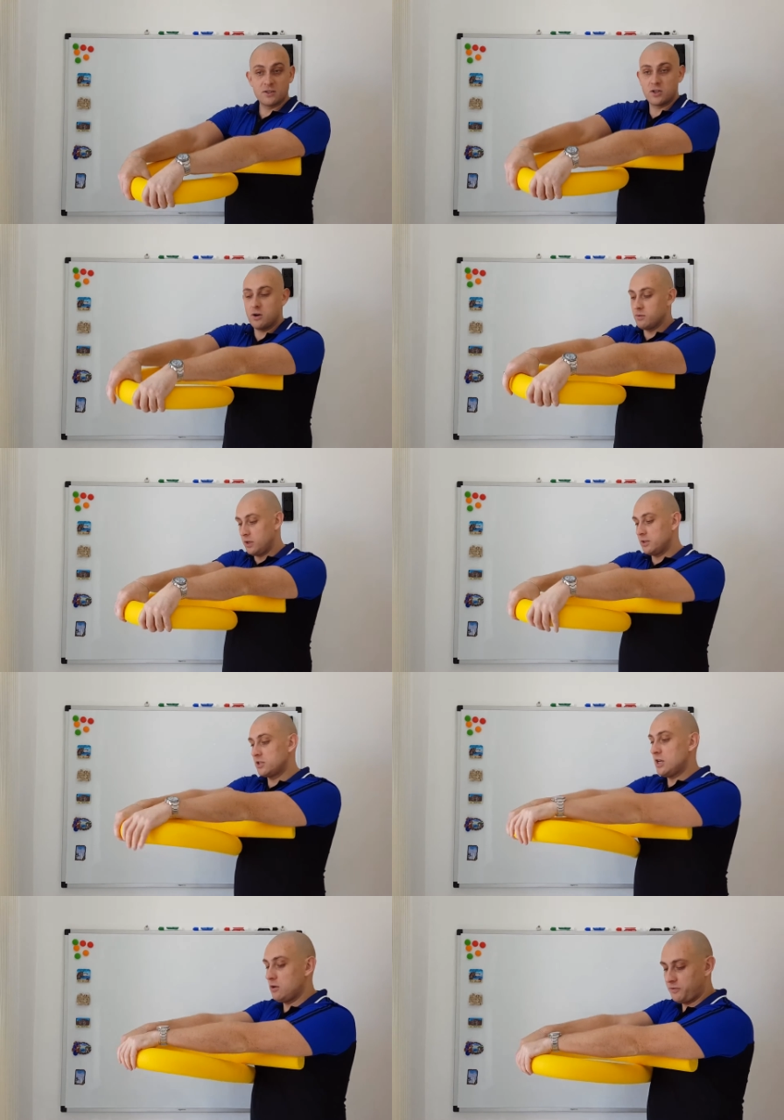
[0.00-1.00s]
So
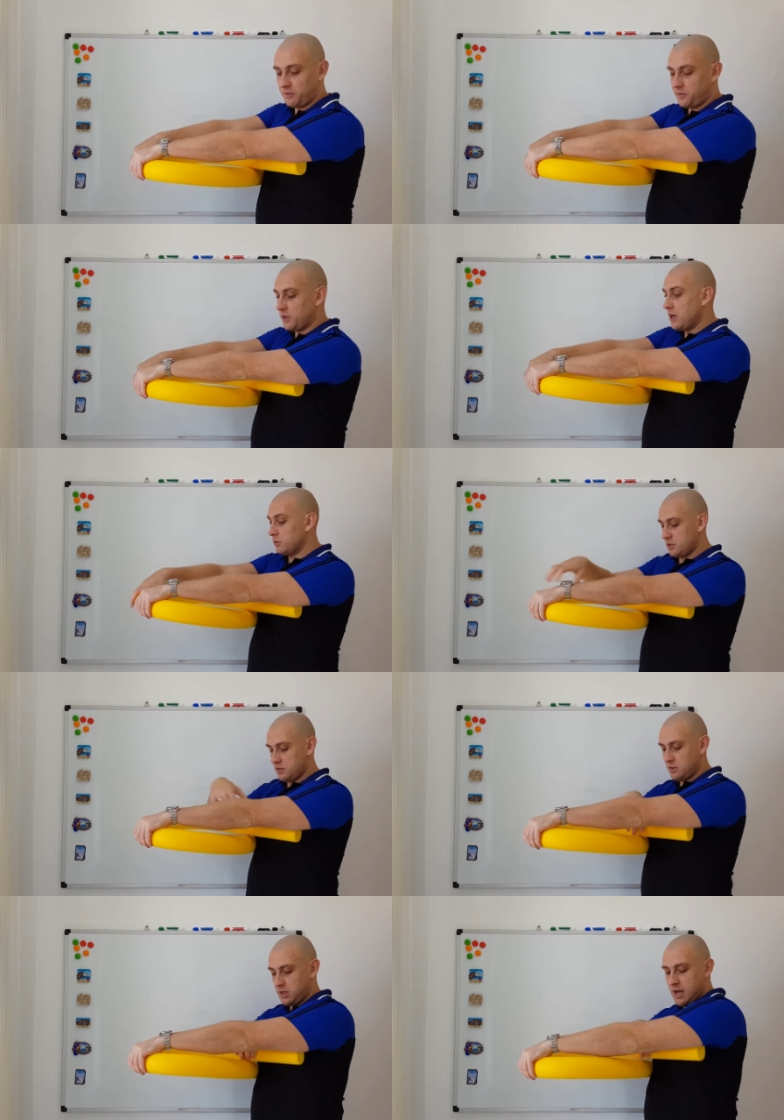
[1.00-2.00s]
instead of the float,
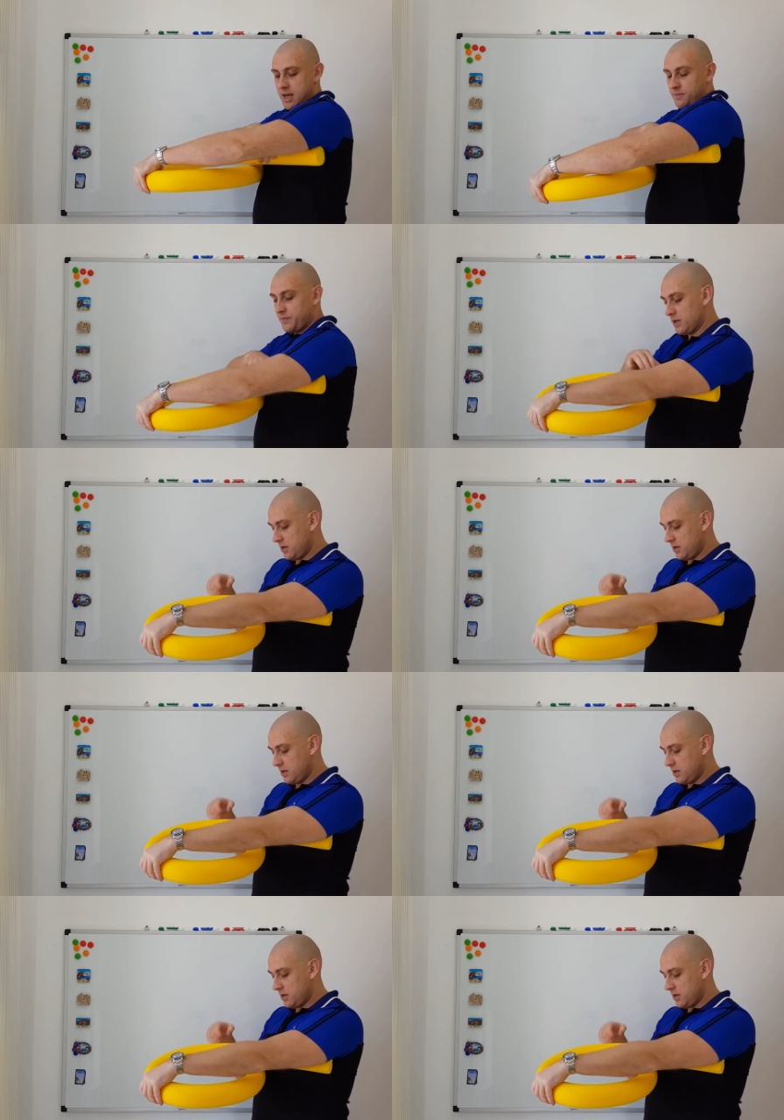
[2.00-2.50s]
okay,